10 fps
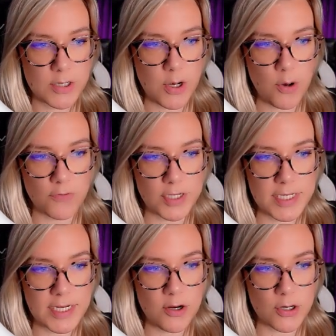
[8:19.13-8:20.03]
Go over
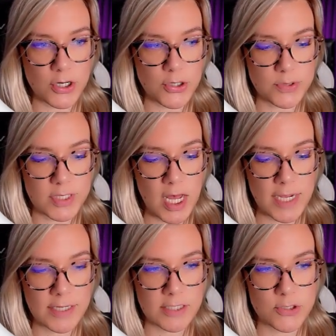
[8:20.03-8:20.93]
here on a new
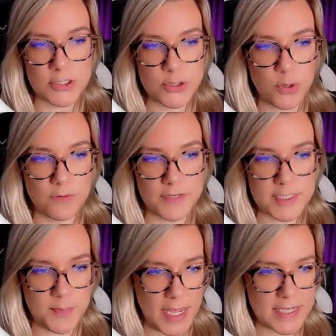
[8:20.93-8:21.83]
line, Control V
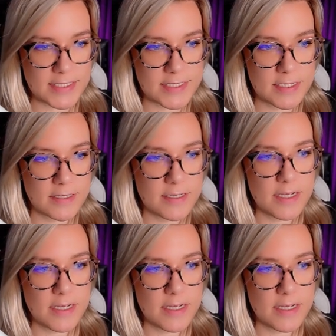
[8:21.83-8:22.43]
to paste.